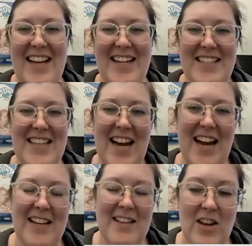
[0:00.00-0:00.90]
and
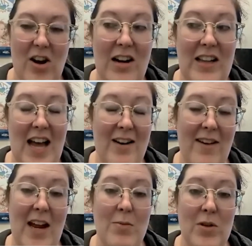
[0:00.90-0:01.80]
uh, there are a lot
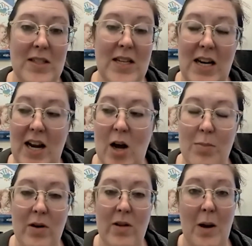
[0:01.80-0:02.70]
of animals that need help, there are a